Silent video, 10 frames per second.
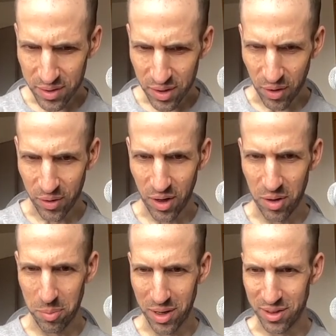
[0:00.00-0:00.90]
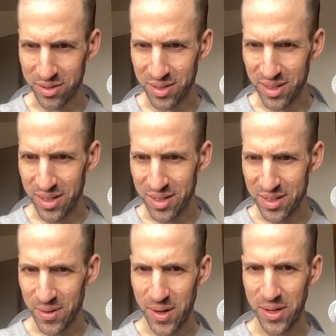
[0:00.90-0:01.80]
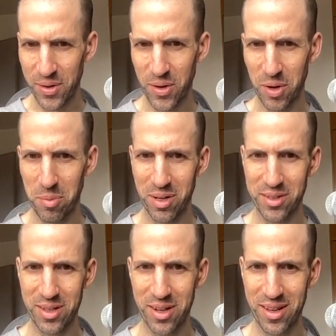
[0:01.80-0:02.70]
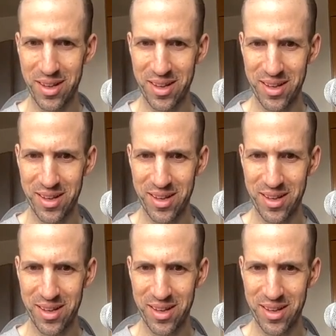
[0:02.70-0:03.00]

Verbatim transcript: Oh, Carl Barks. I didn't know Carl Barks did uh,